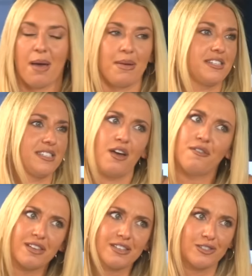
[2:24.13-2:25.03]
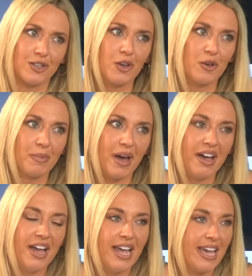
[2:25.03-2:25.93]
I mean, it's a tough thing to do,
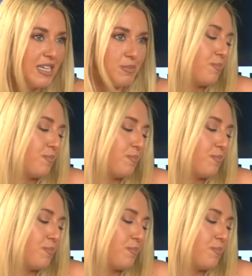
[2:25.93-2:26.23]
but he's